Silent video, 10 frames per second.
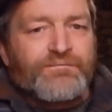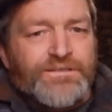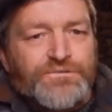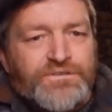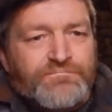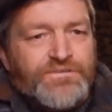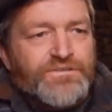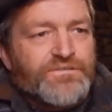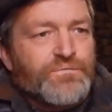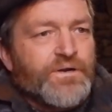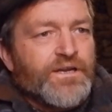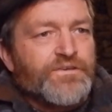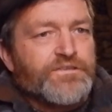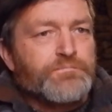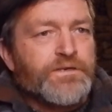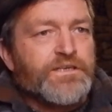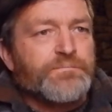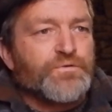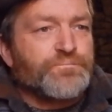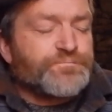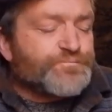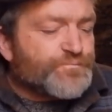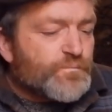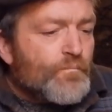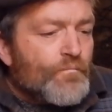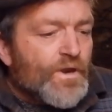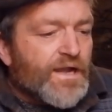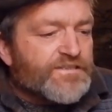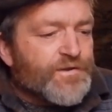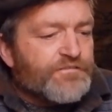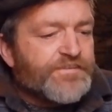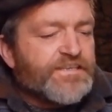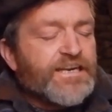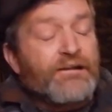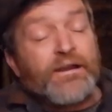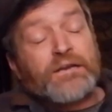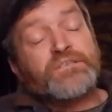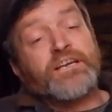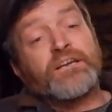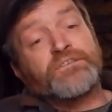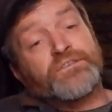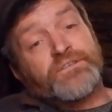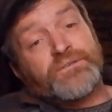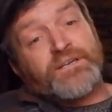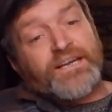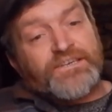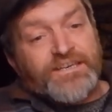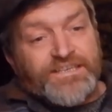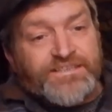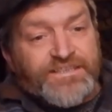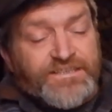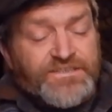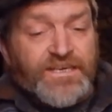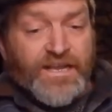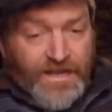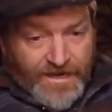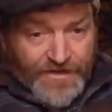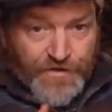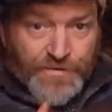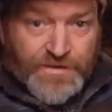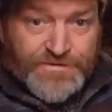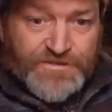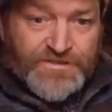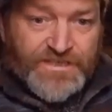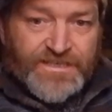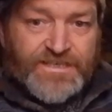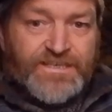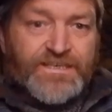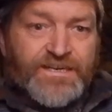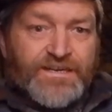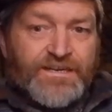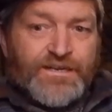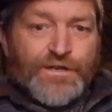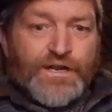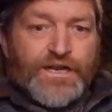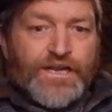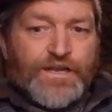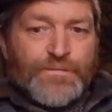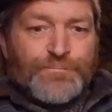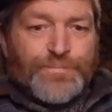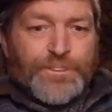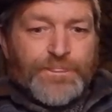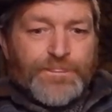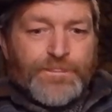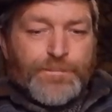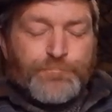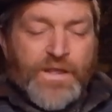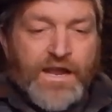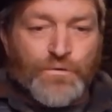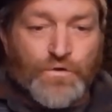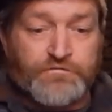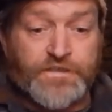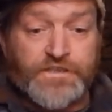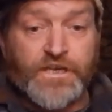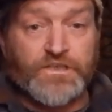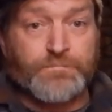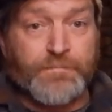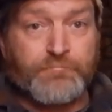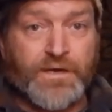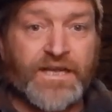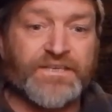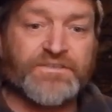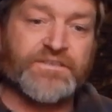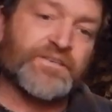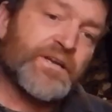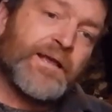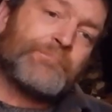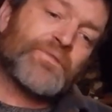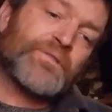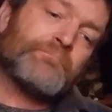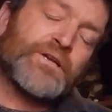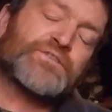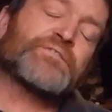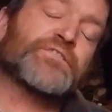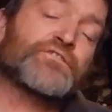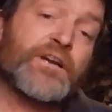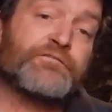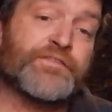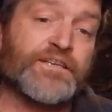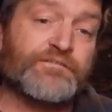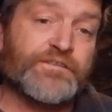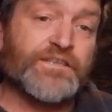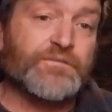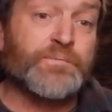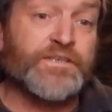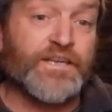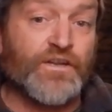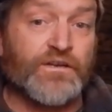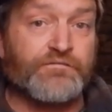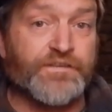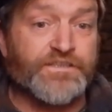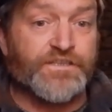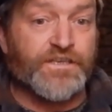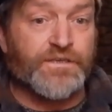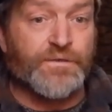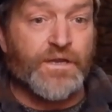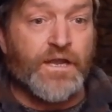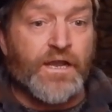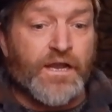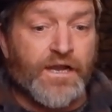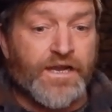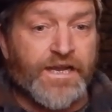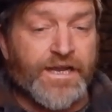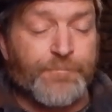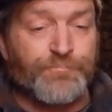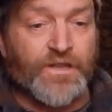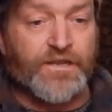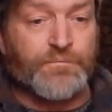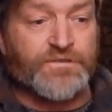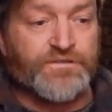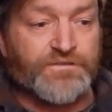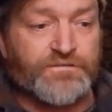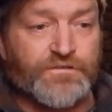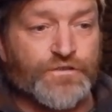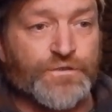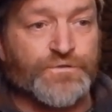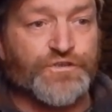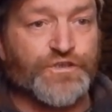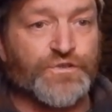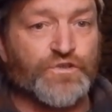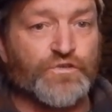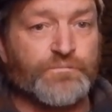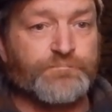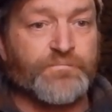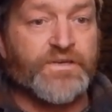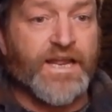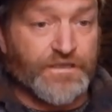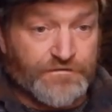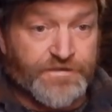this is quite inexplicable. And so I figured out how to go into Google Analytics, and you can see how your video's been placed. And most of the traffic for this particular video, it was YouTube next